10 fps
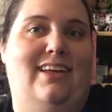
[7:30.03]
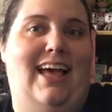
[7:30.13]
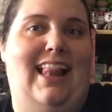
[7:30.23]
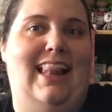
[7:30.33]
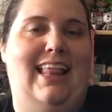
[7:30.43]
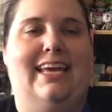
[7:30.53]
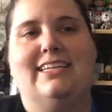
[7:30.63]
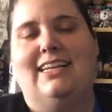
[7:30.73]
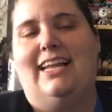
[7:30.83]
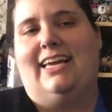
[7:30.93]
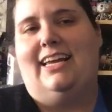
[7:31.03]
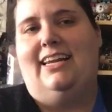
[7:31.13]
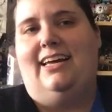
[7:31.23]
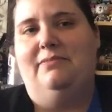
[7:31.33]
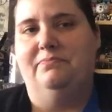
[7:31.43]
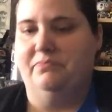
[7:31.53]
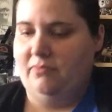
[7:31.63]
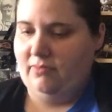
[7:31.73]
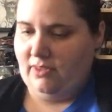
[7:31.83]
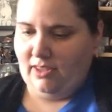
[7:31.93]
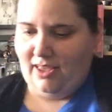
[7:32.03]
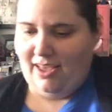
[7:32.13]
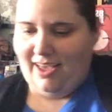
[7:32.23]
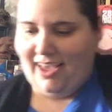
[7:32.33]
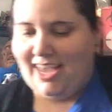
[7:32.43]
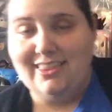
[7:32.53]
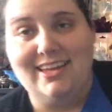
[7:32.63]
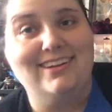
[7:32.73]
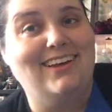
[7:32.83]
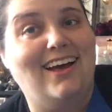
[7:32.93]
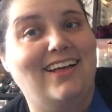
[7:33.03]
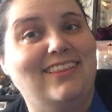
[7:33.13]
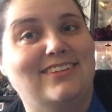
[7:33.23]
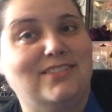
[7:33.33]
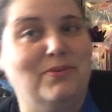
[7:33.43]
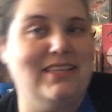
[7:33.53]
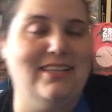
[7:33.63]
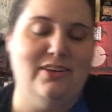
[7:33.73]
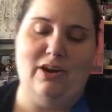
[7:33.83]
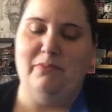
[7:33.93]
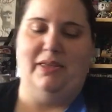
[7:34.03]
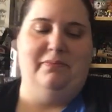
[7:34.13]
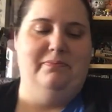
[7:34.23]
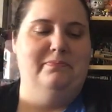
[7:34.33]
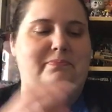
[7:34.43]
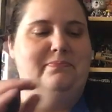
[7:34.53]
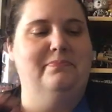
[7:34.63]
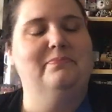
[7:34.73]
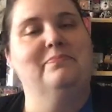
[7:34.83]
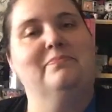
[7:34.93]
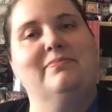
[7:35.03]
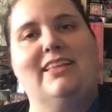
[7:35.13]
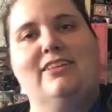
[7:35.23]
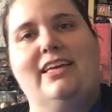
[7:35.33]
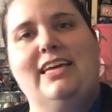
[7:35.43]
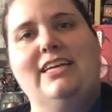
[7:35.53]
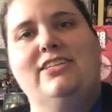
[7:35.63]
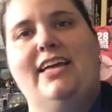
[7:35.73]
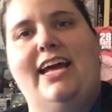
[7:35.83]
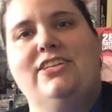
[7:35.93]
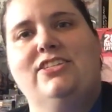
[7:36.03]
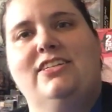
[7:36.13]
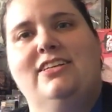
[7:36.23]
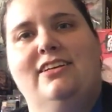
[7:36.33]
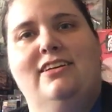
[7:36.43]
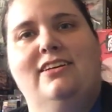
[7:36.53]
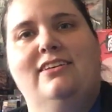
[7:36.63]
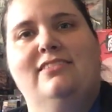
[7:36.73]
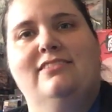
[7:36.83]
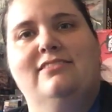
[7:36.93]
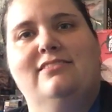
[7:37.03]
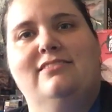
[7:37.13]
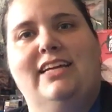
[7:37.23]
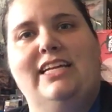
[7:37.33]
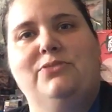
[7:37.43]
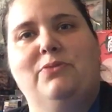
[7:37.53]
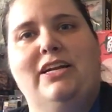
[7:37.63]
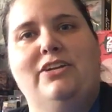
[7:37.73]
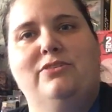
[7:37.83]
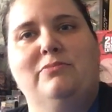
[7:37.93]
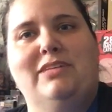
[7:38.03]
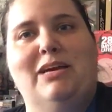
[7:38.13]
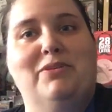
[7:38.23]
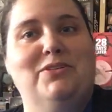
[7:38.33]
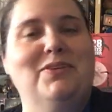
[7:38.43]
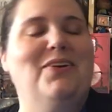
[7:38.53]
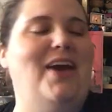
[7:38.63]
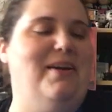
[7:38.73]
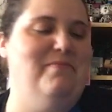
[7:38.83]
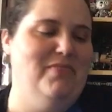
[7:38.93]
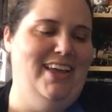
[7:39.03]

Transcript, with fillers: I like it, like it a lot. And then a little sweet little gremlin. Hmm. They look like he just hatched and he's ready to do some damage. Okay.